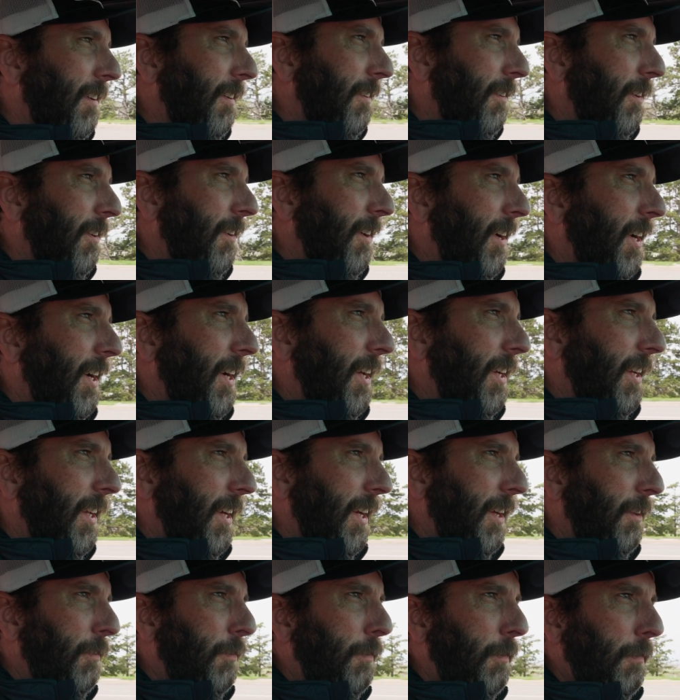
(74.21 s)
little
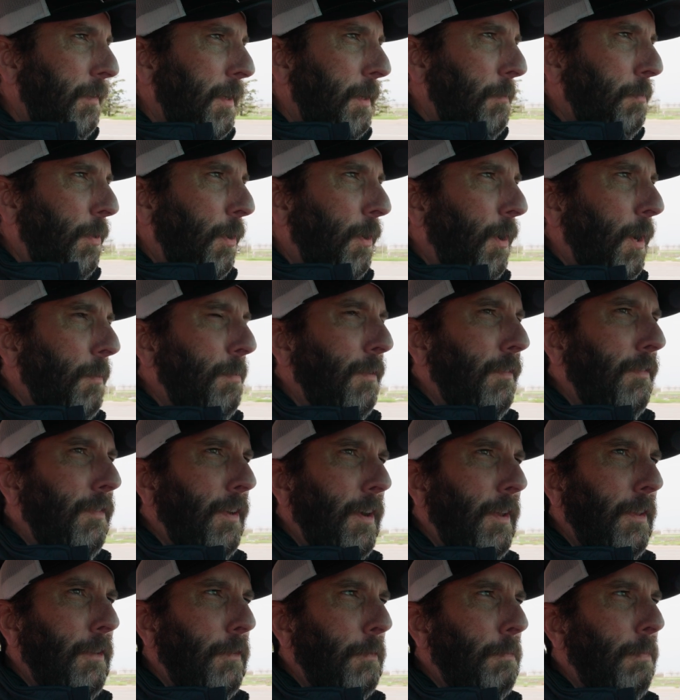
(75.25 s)
Honda SUV pull up in
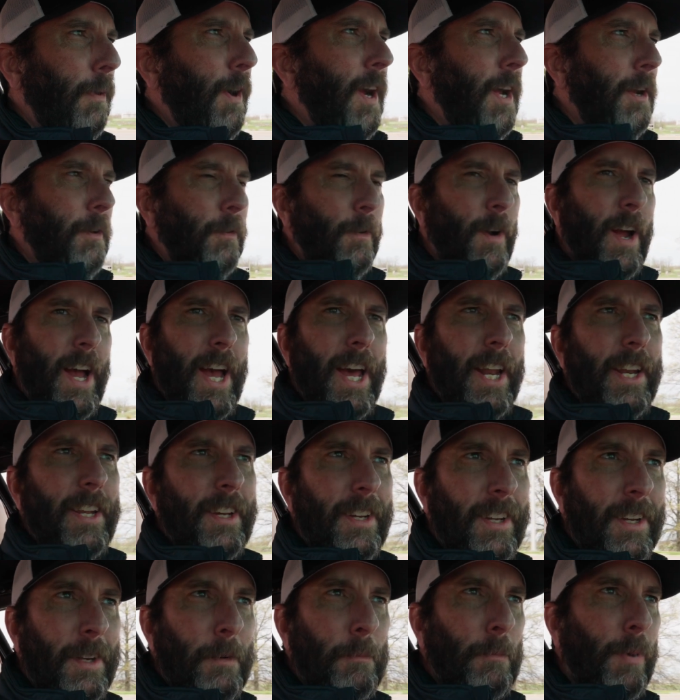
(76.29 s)
front of this bright
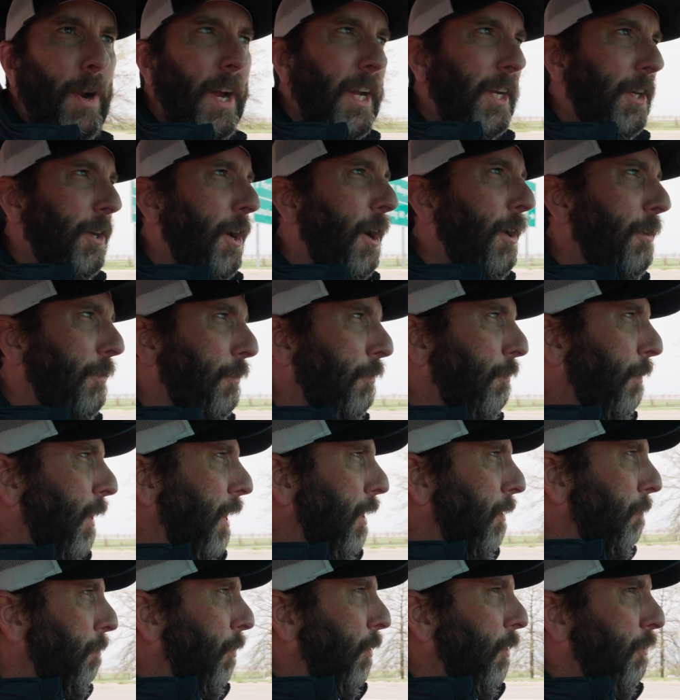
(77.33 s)
guards
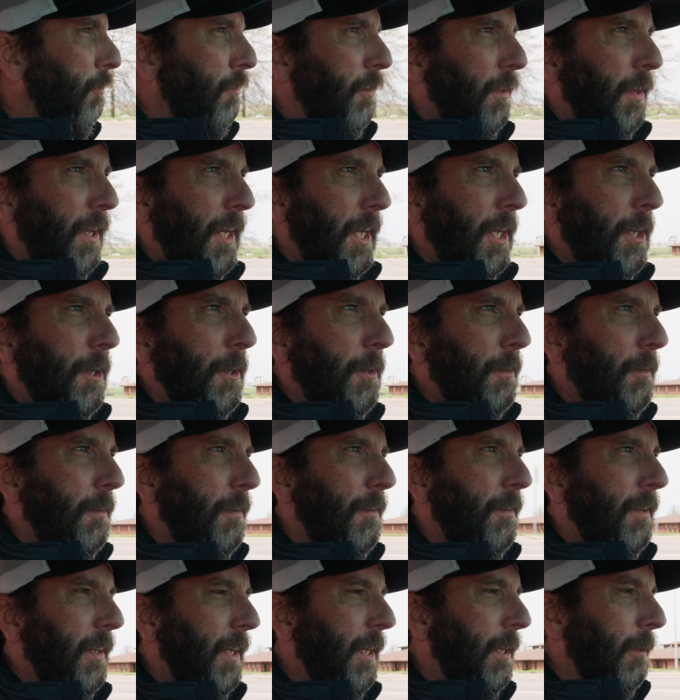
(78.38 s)
red Porsche that he couldn't
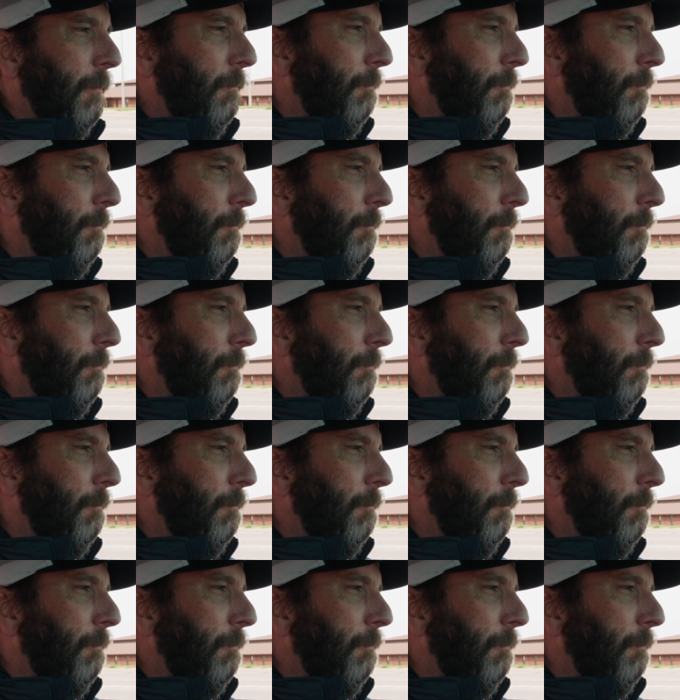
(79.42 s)
see.